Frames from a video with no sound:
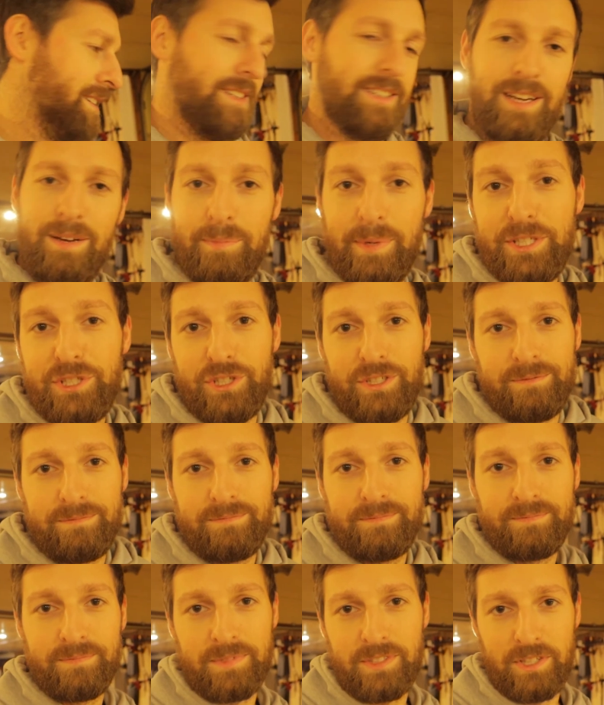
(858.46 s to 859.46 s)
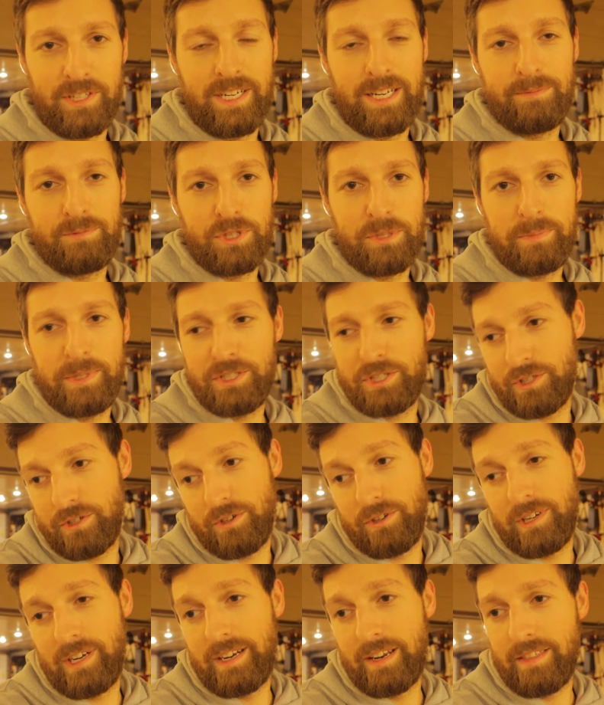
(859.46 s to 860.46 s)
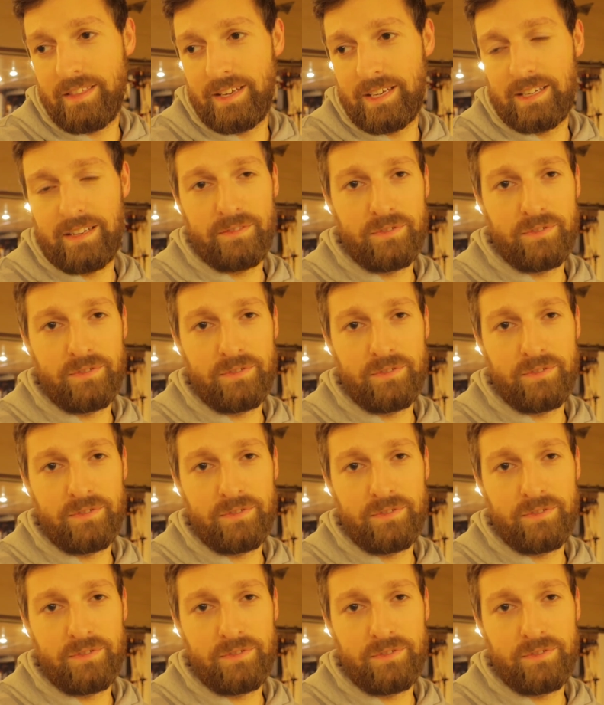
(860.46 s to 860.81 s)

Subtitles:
a Midget or an MG Midget or anything